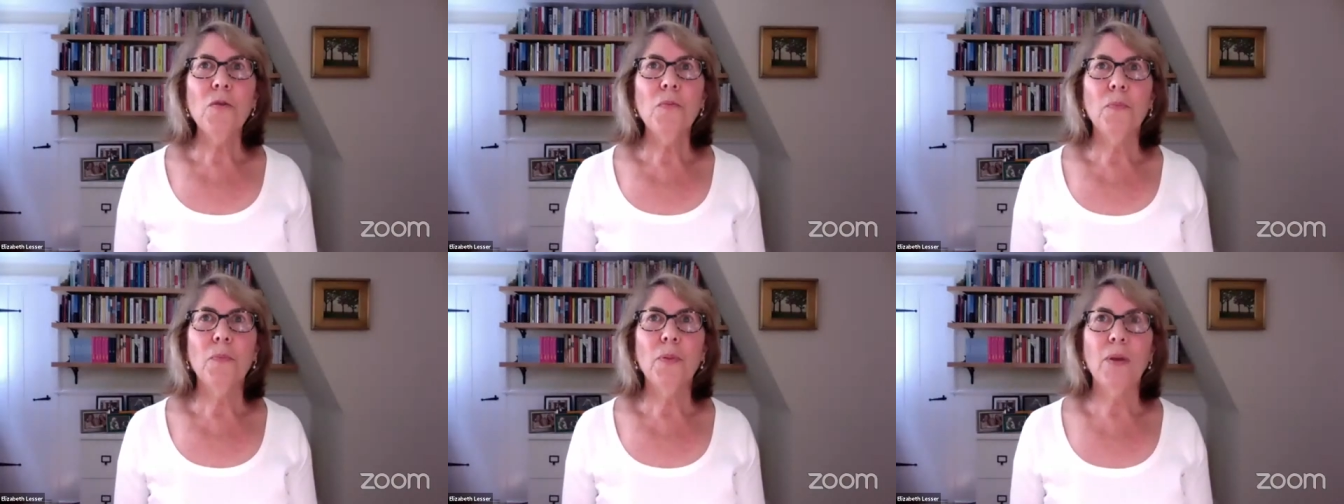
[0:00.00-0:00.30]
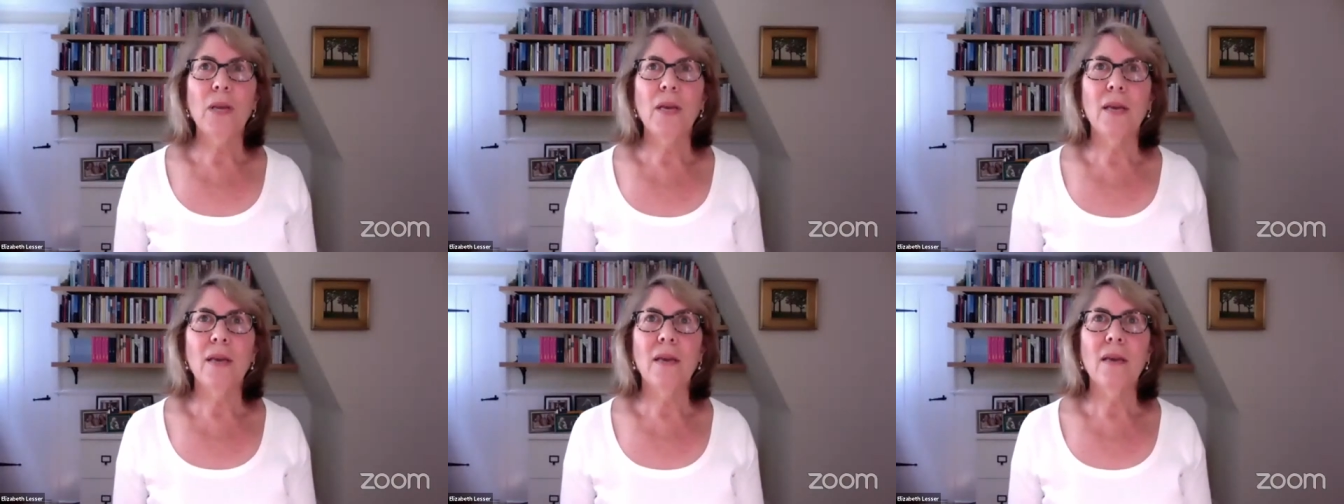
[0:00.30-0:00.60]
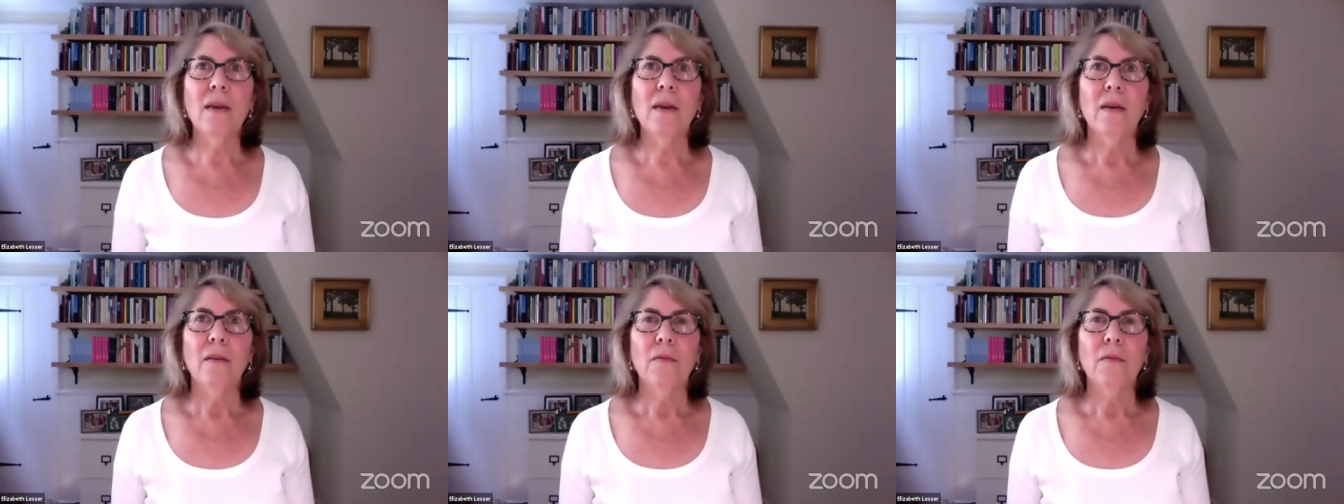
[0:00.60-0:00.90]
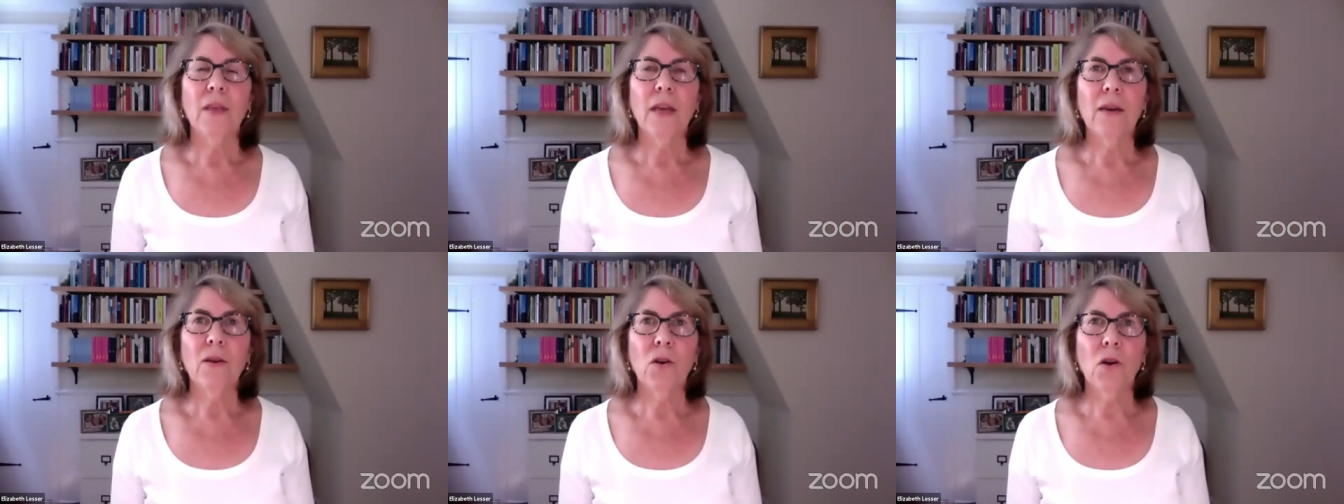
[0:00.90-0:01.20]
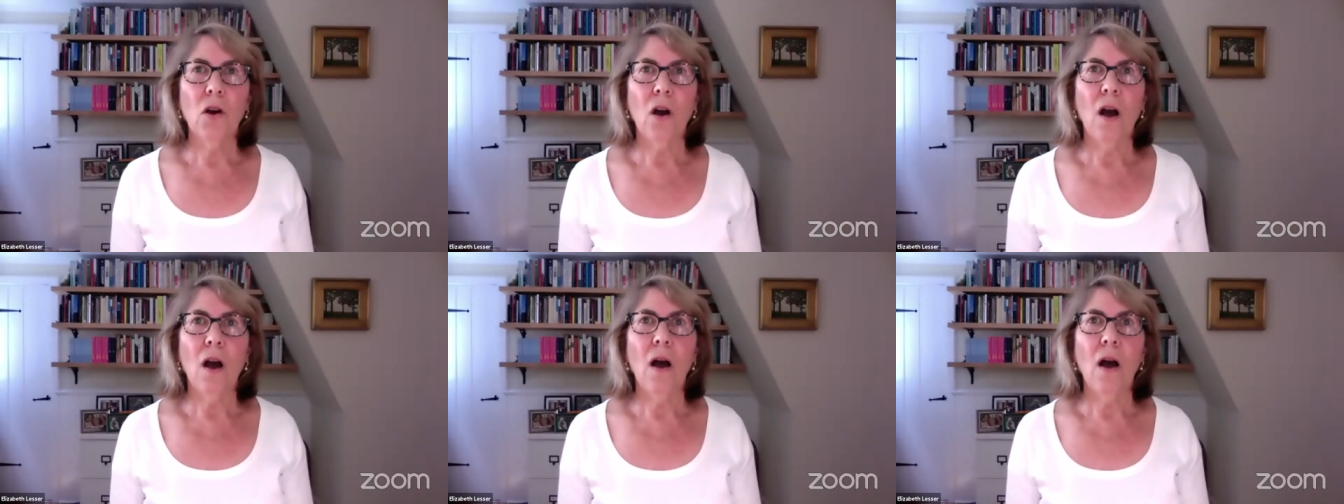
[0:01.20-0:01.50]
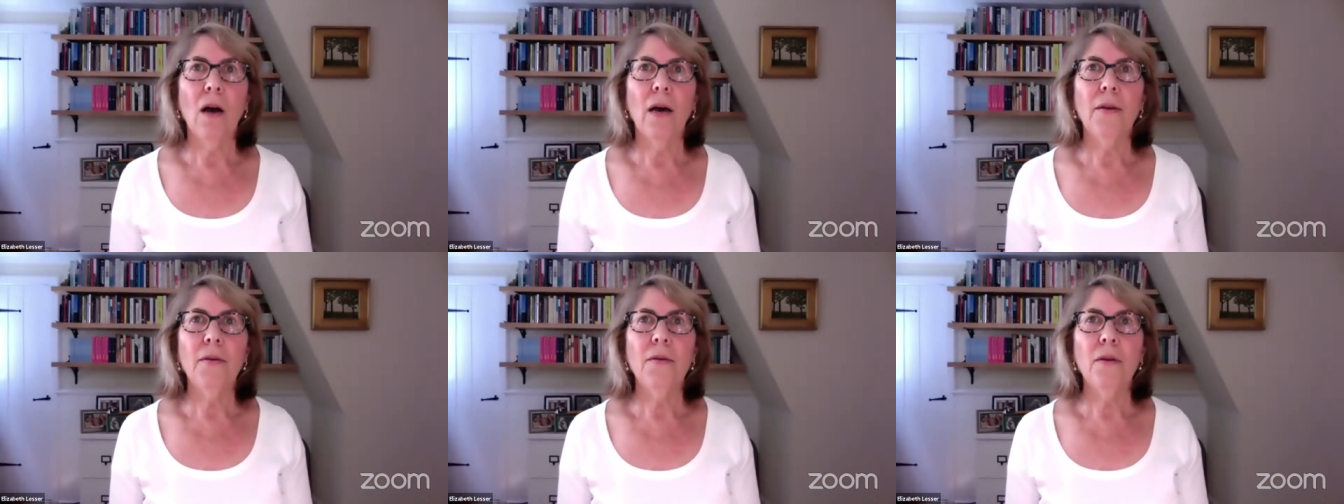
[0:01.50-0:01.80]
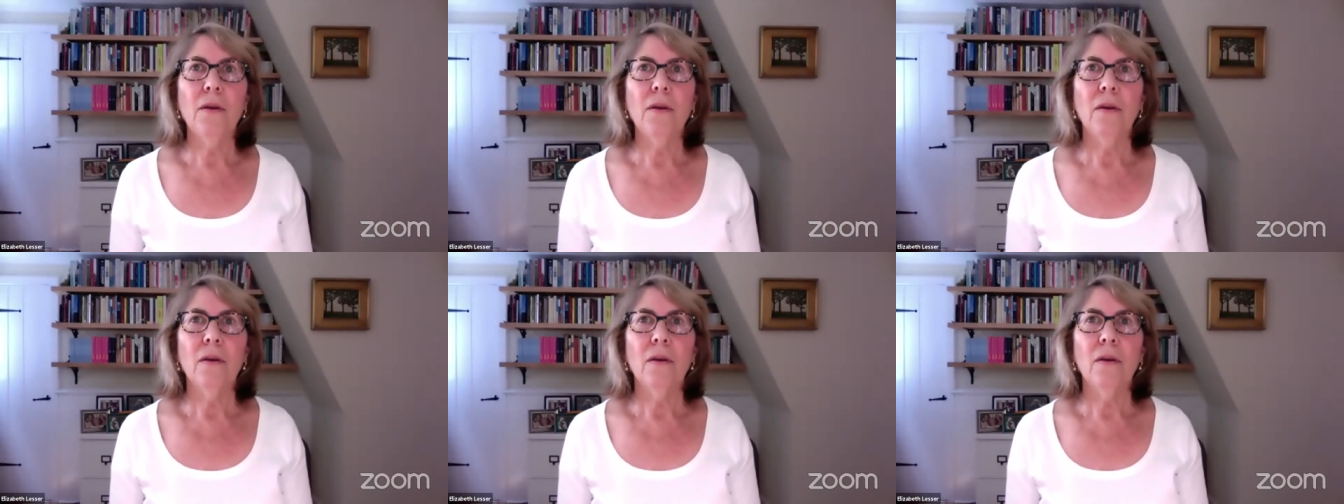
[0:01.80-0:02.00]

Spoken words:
would be that God